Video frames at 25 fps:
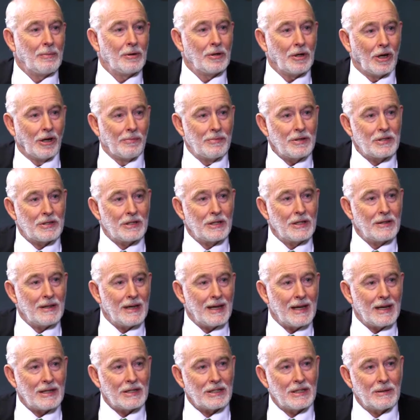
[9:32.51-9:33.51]
but obviously
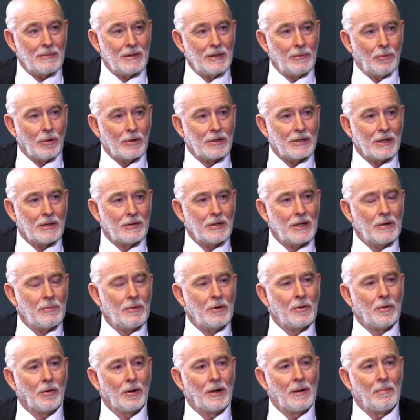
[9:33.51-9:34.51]
there has to be what I think
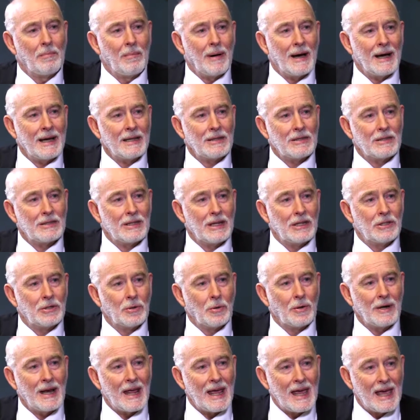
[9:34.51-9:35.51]
we call a mindset
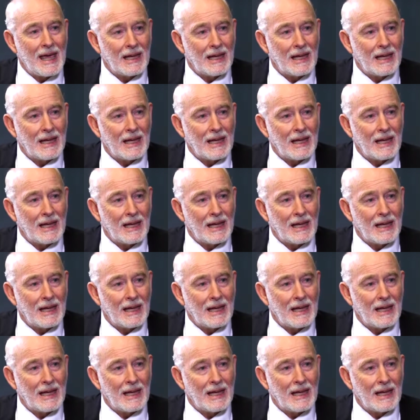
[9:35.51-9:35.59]
or an